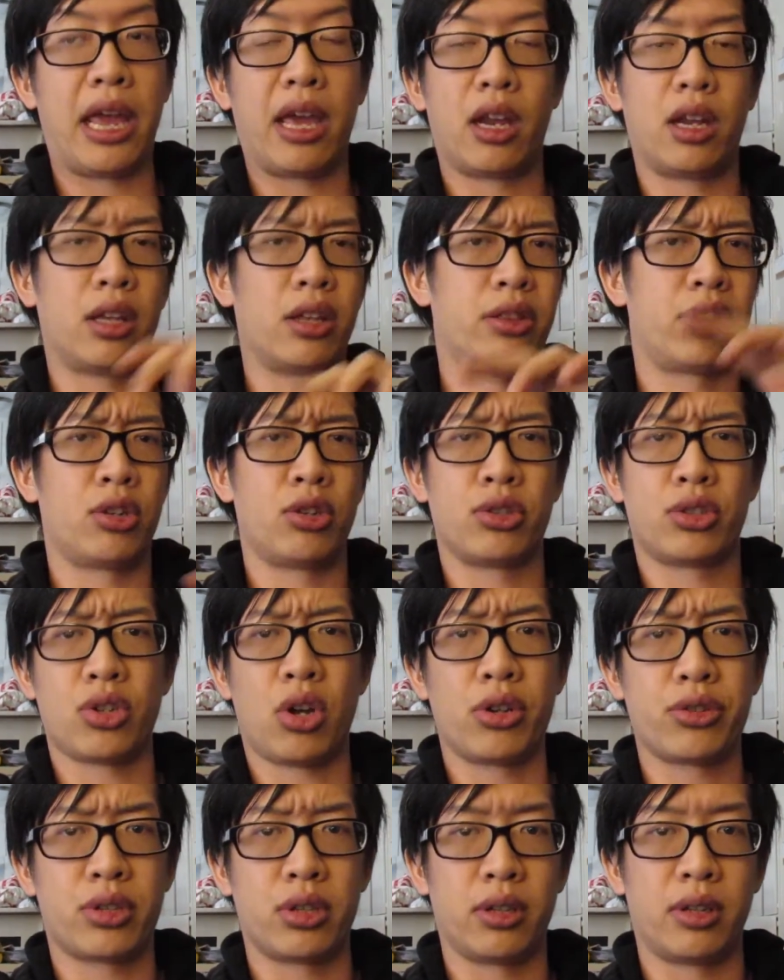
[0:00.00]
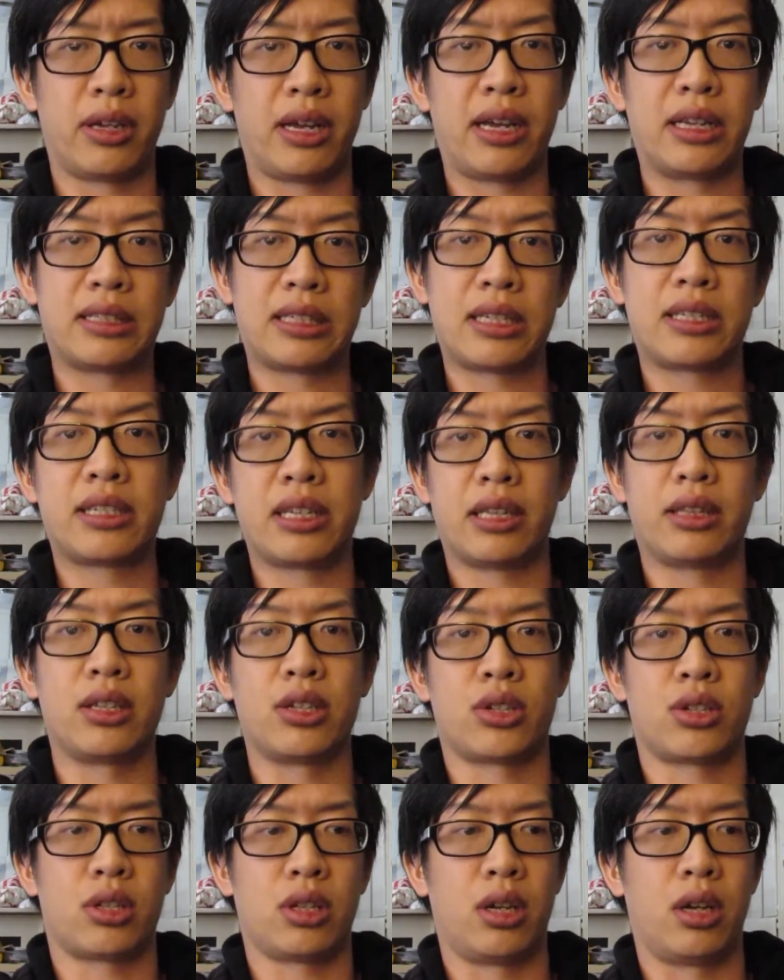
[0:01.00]
And there's also, as I said,
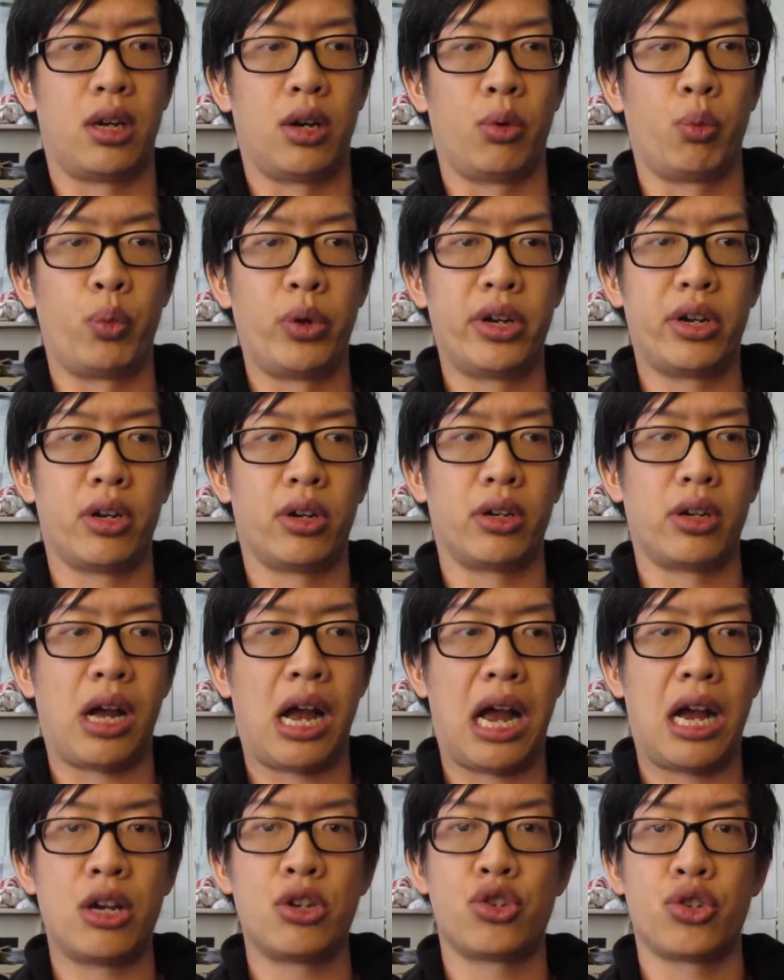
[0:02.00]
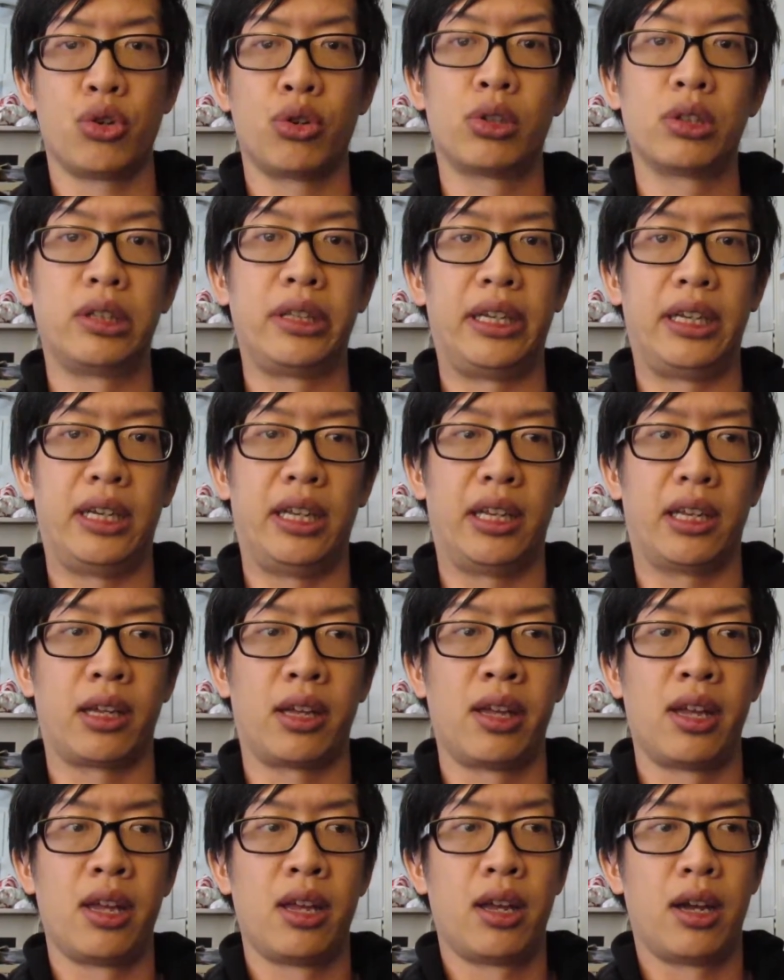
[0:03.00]
this weird hydro cleaning
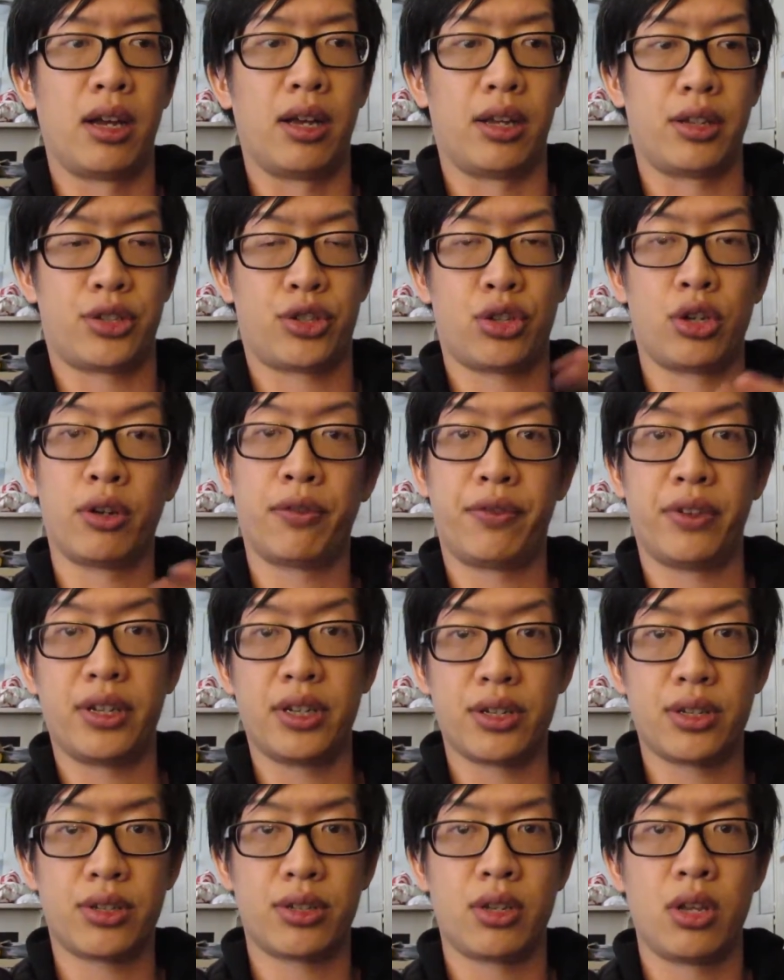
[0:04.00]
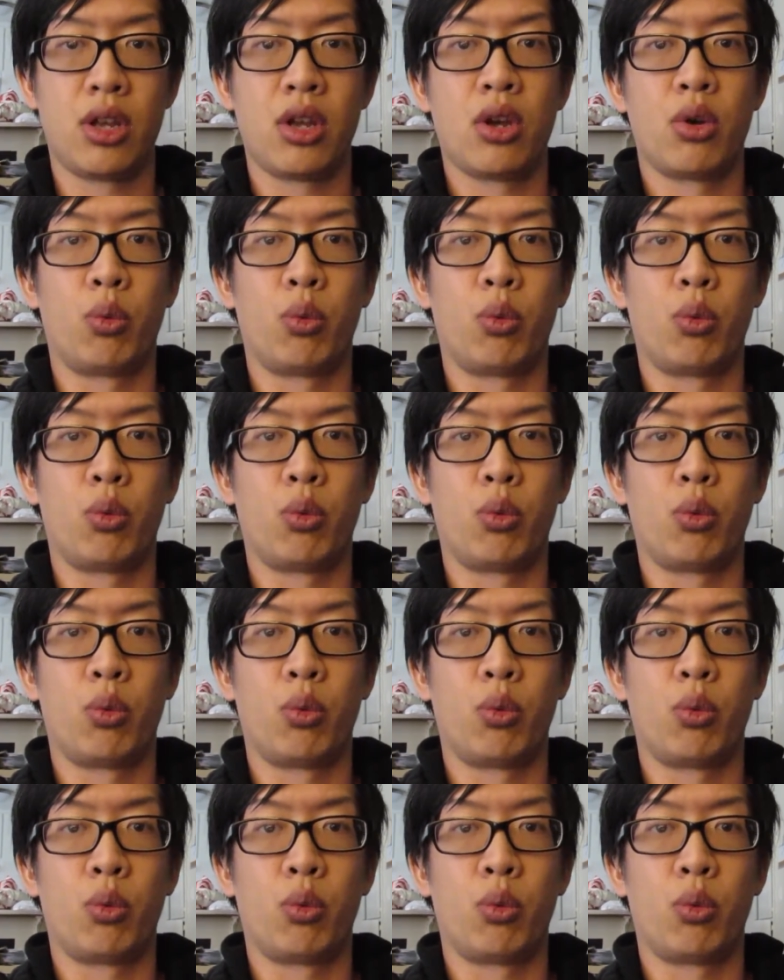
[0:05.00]
surface,